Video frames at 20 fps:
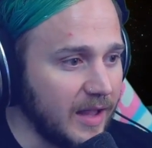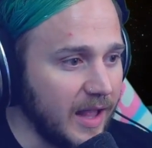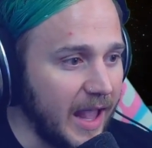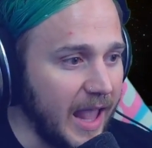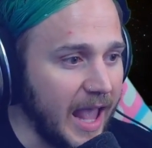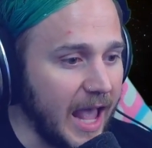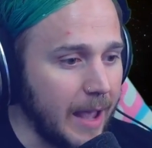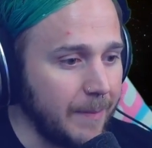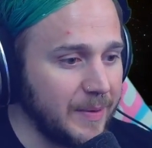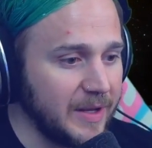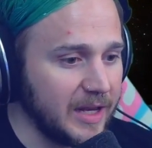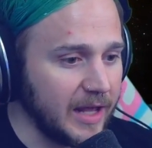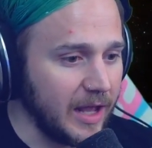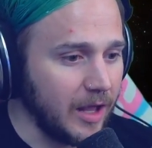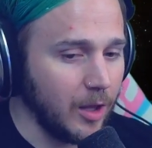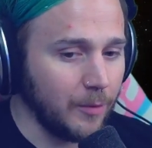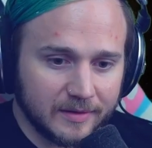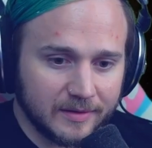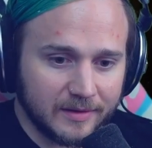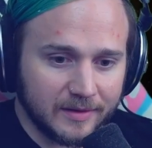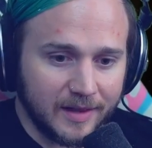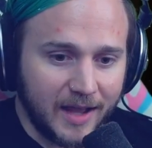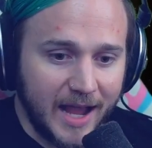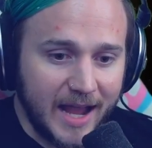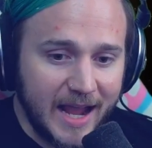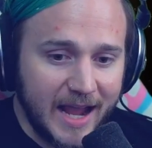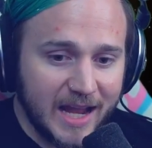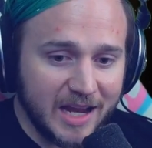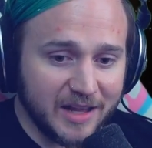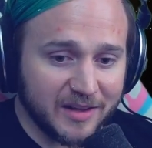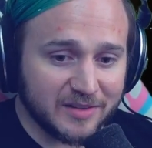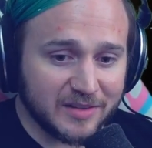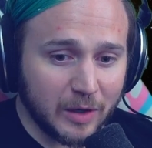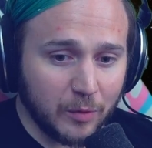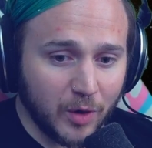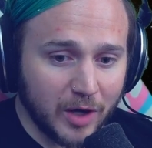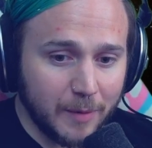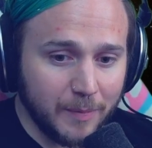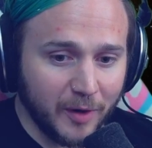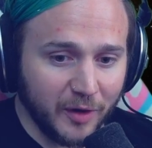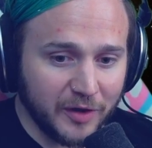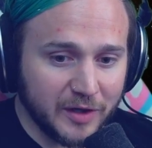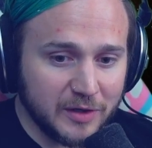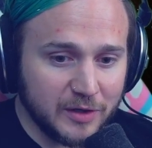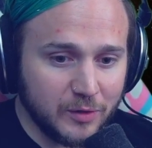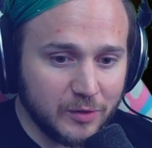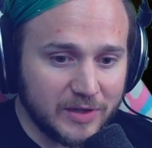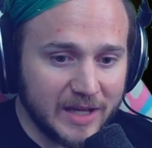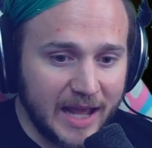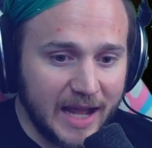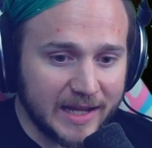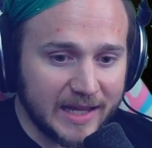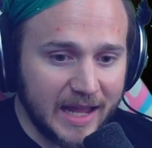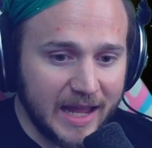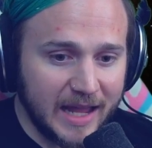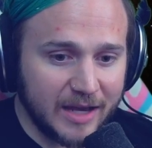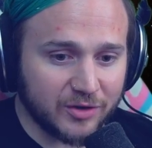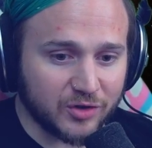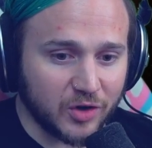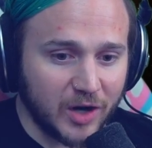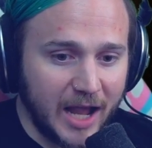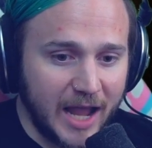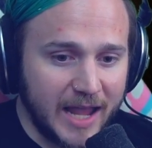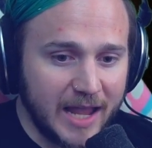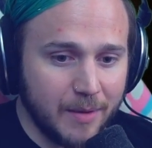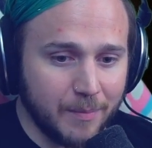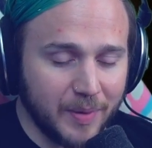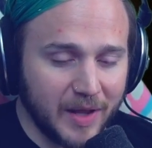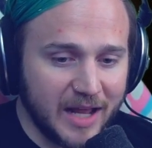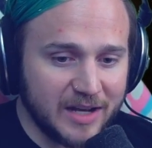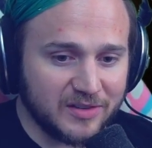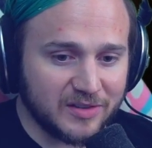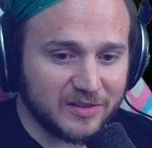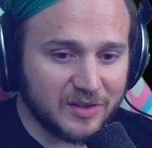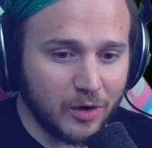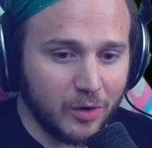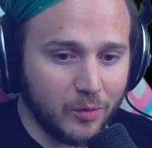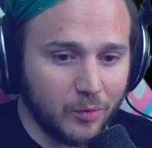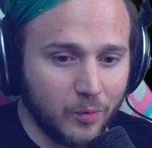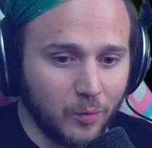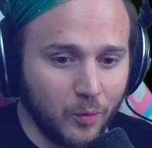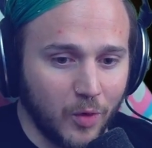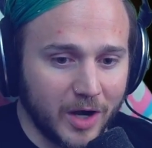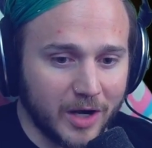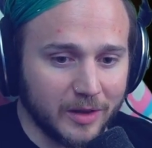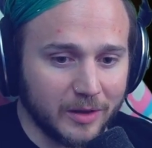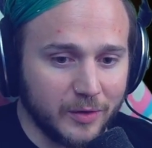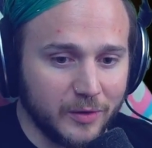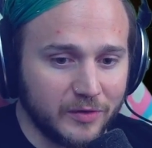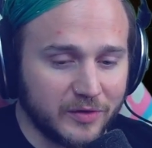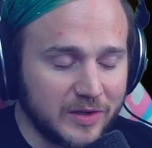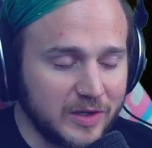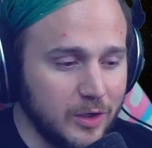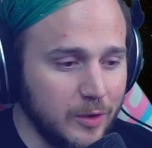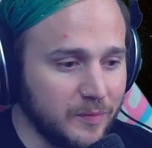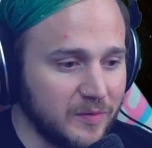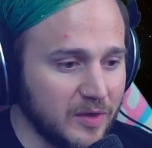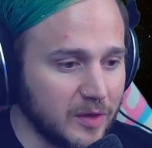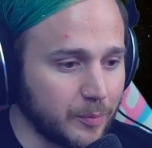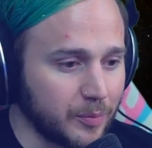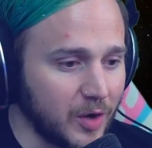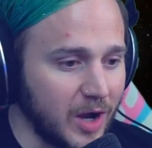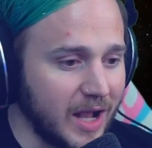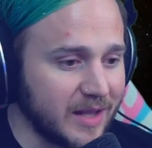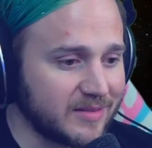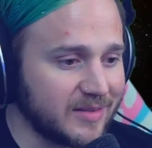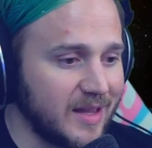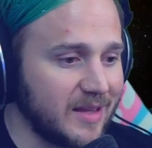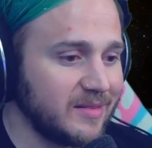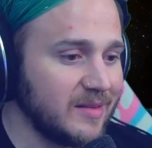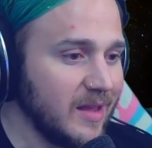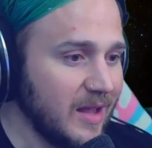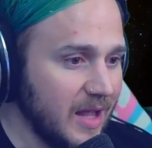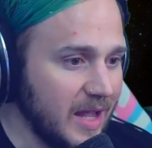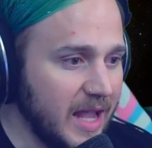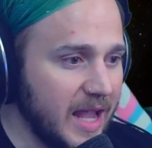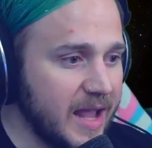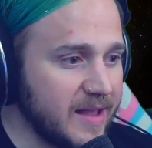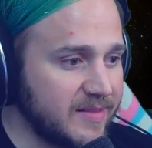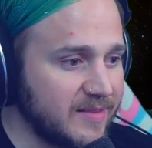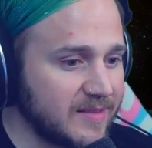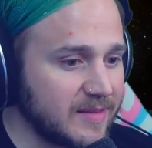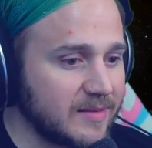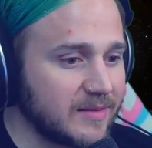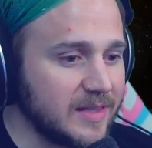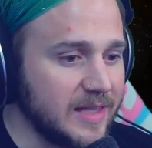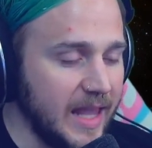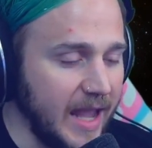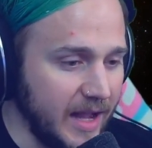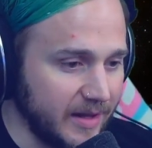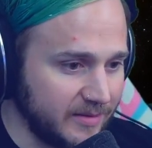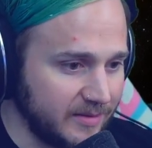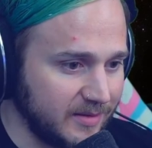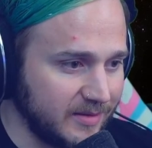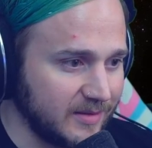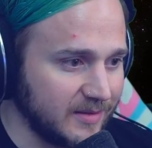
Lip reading: Happy to help. I hate it because I want to build a new deck and try it, but I just don't want to lose cubes in the process. It's, yes.